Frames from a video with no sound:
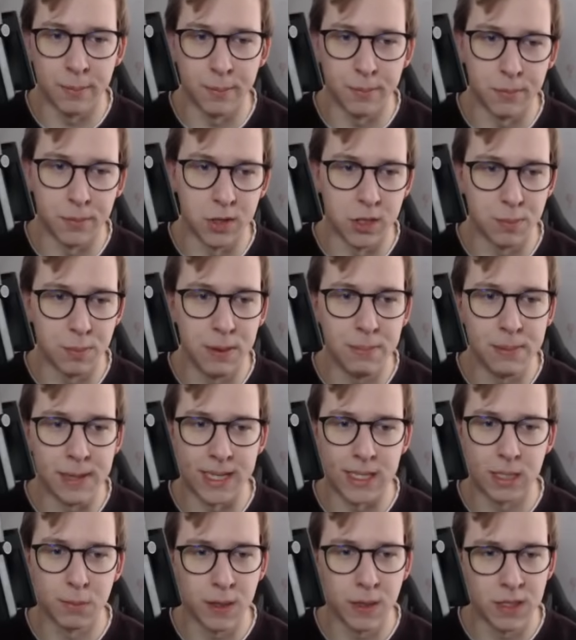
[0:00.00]
most people
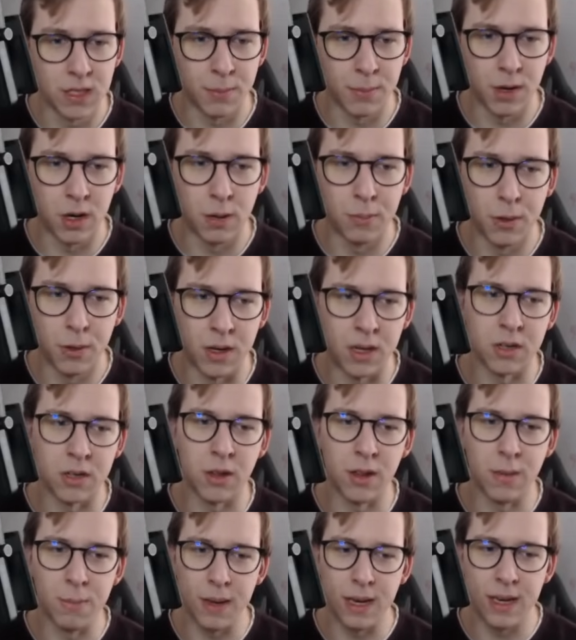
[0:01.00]
expect, so I'm going to put it
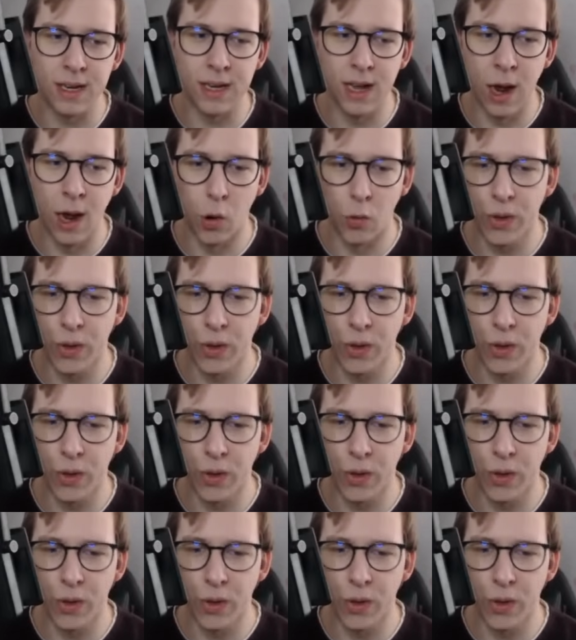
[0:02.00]
into the B tier.